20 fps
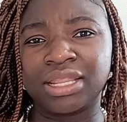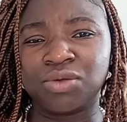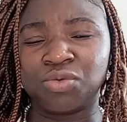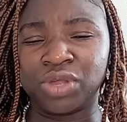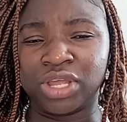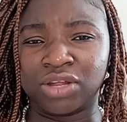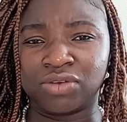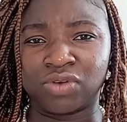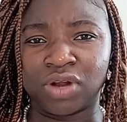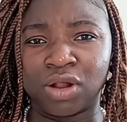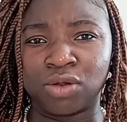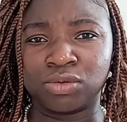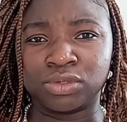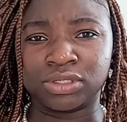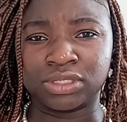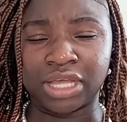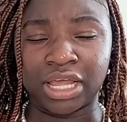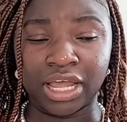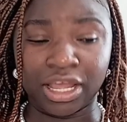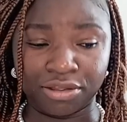other way
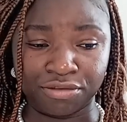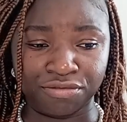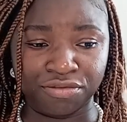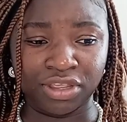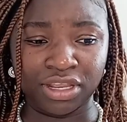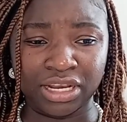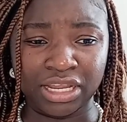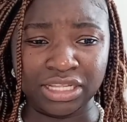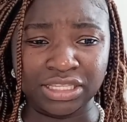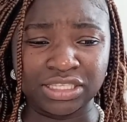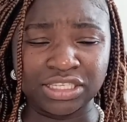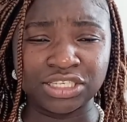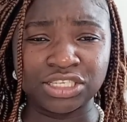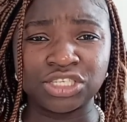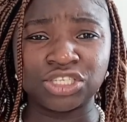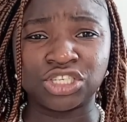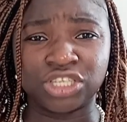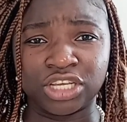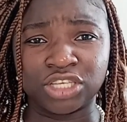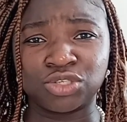around. I feel like T
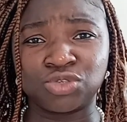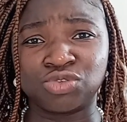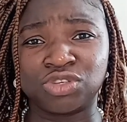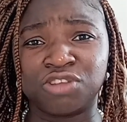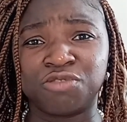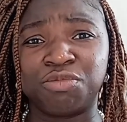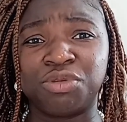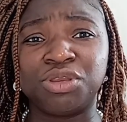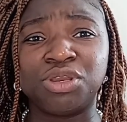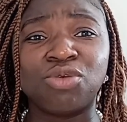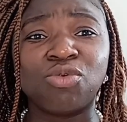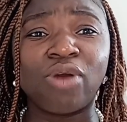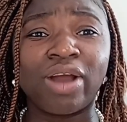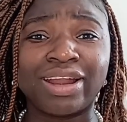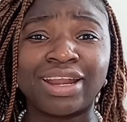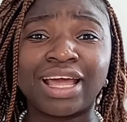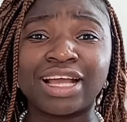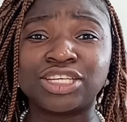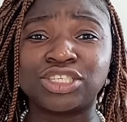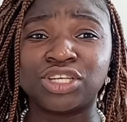D Jakes should have been the
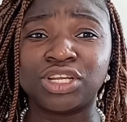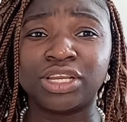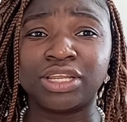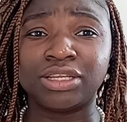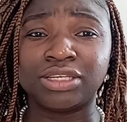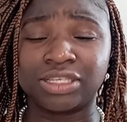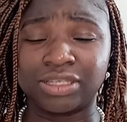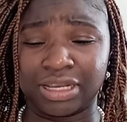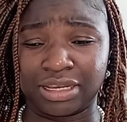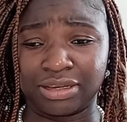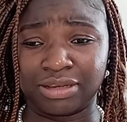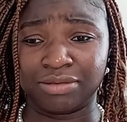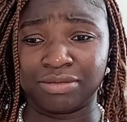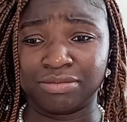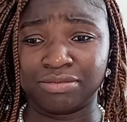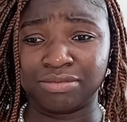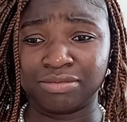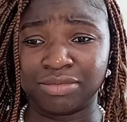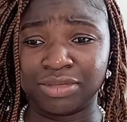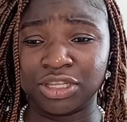one actually.
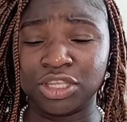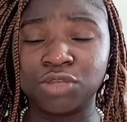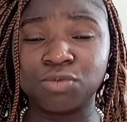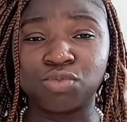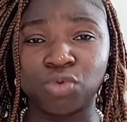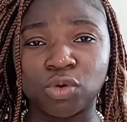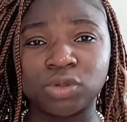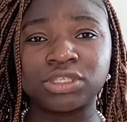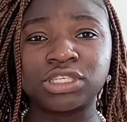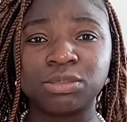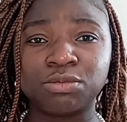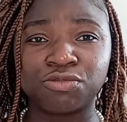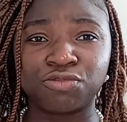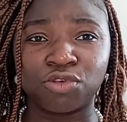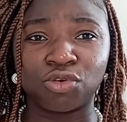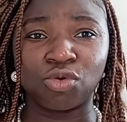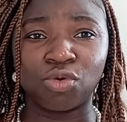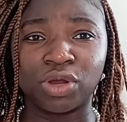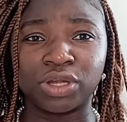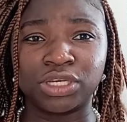He brought him
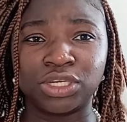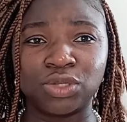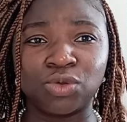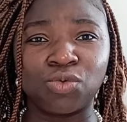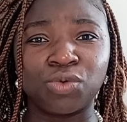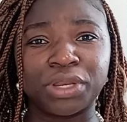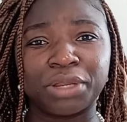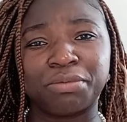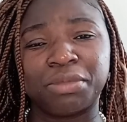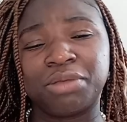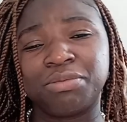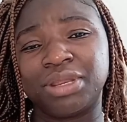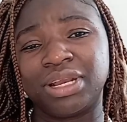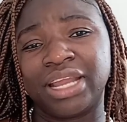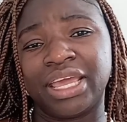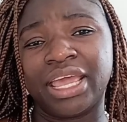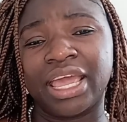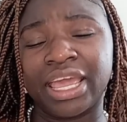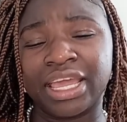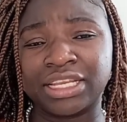forward. He could have maybe
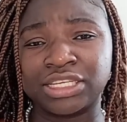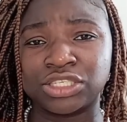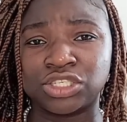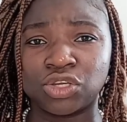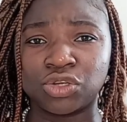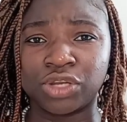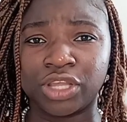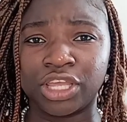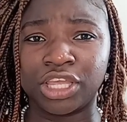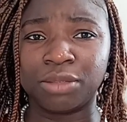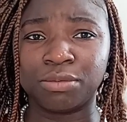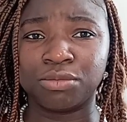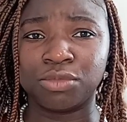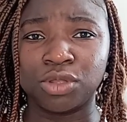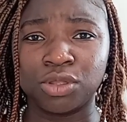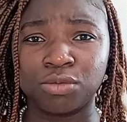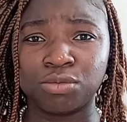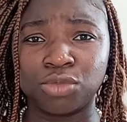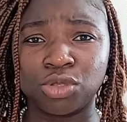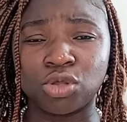lay hands on him
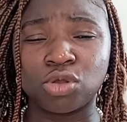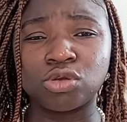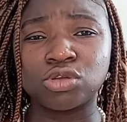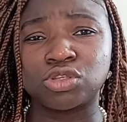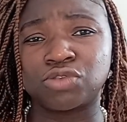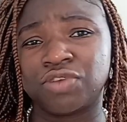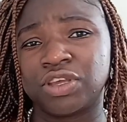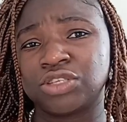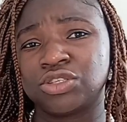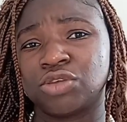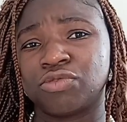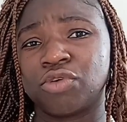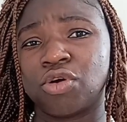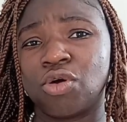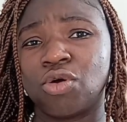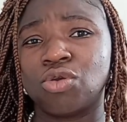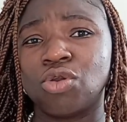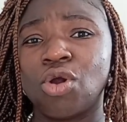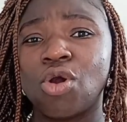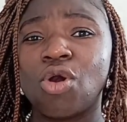because first of
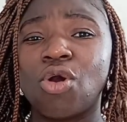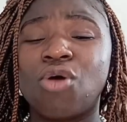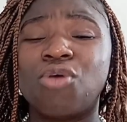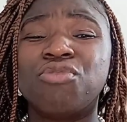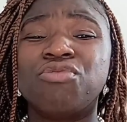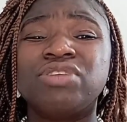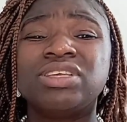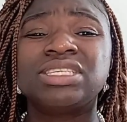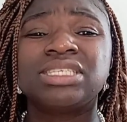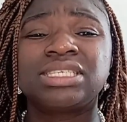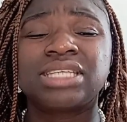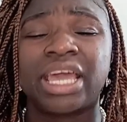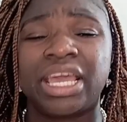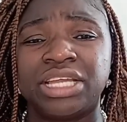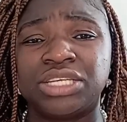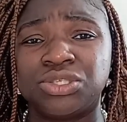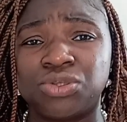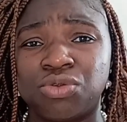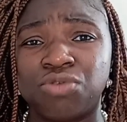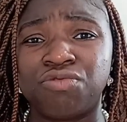all of his
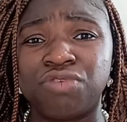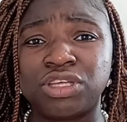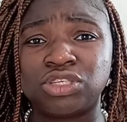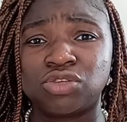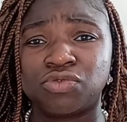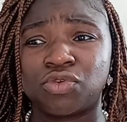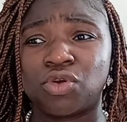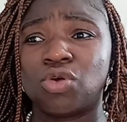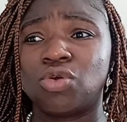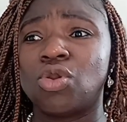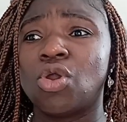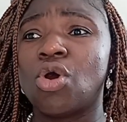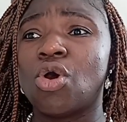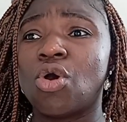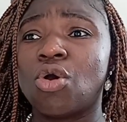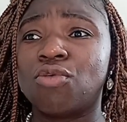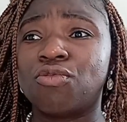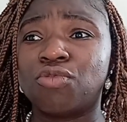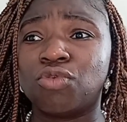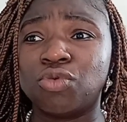title, first of all
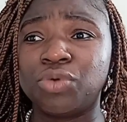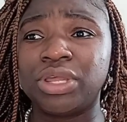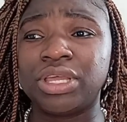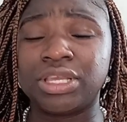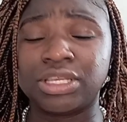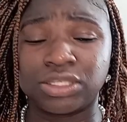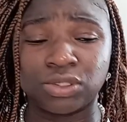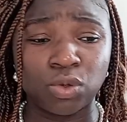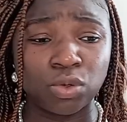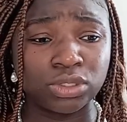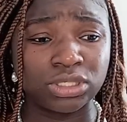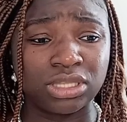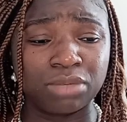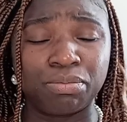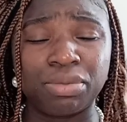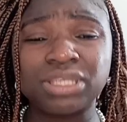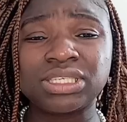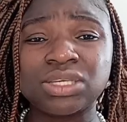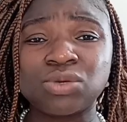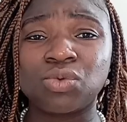of who he is. Because the
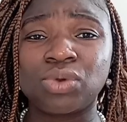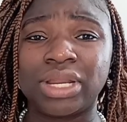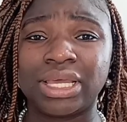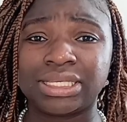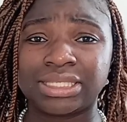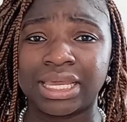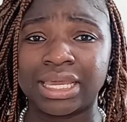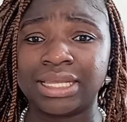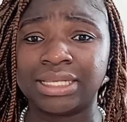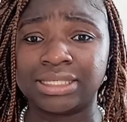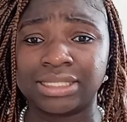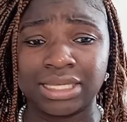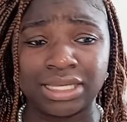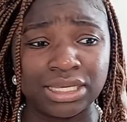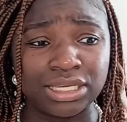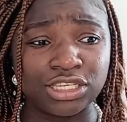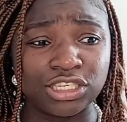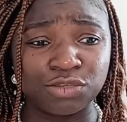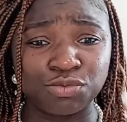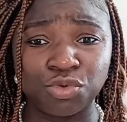person who lays hands
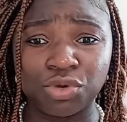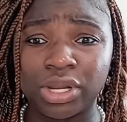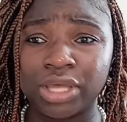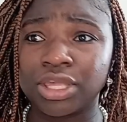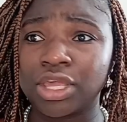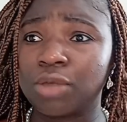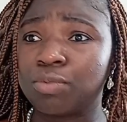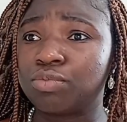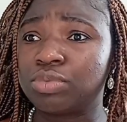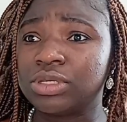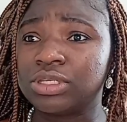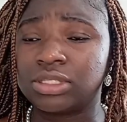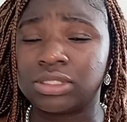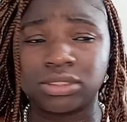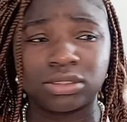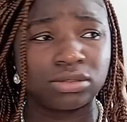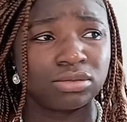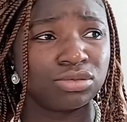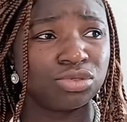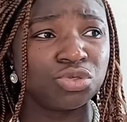is more like a,
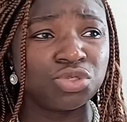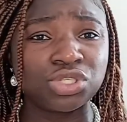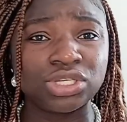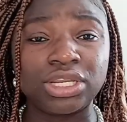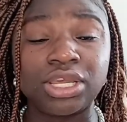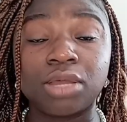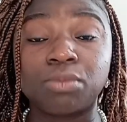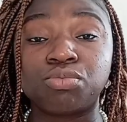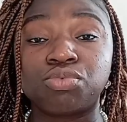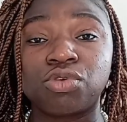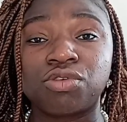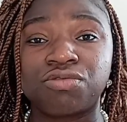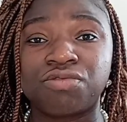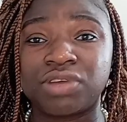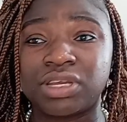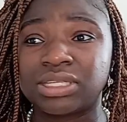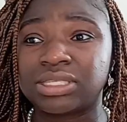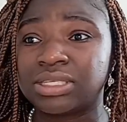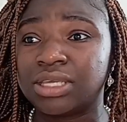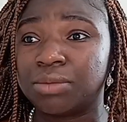it's usually a
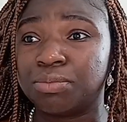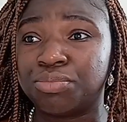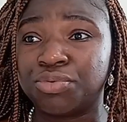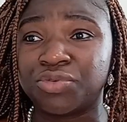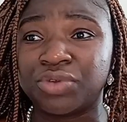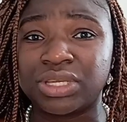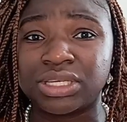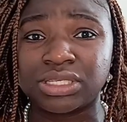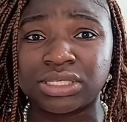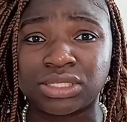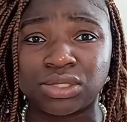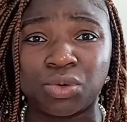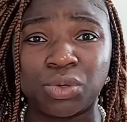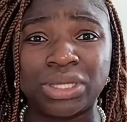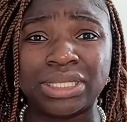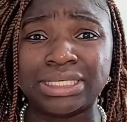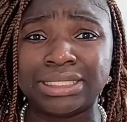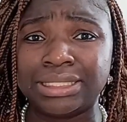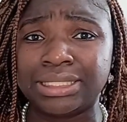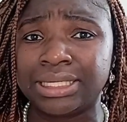prophet, a priest, or a
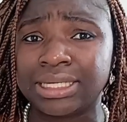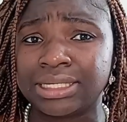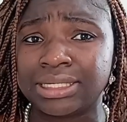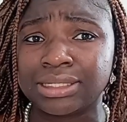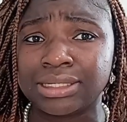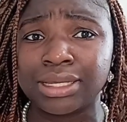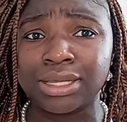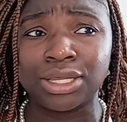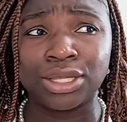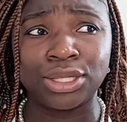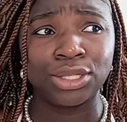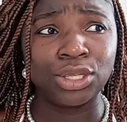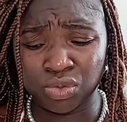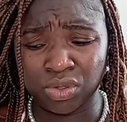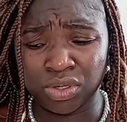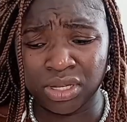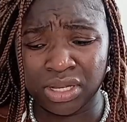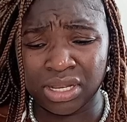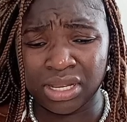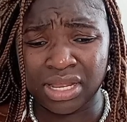deacon.
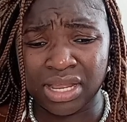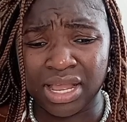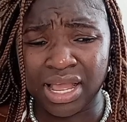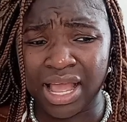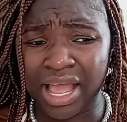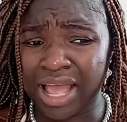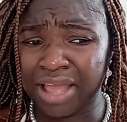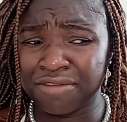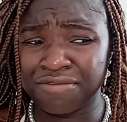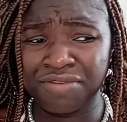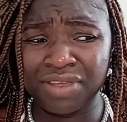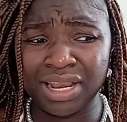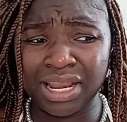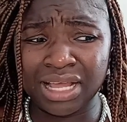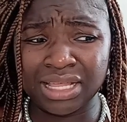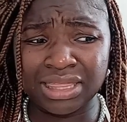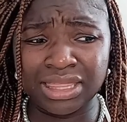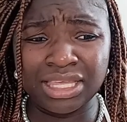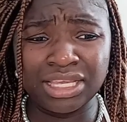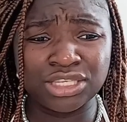So I feel
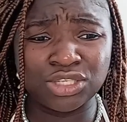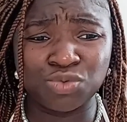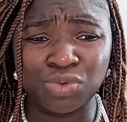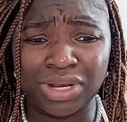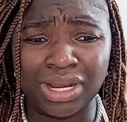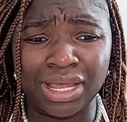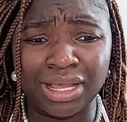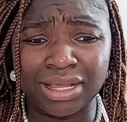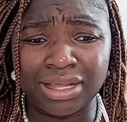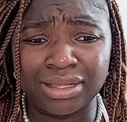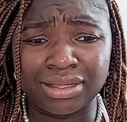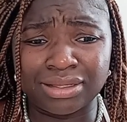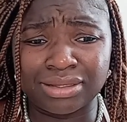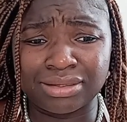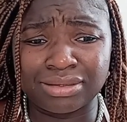like things were like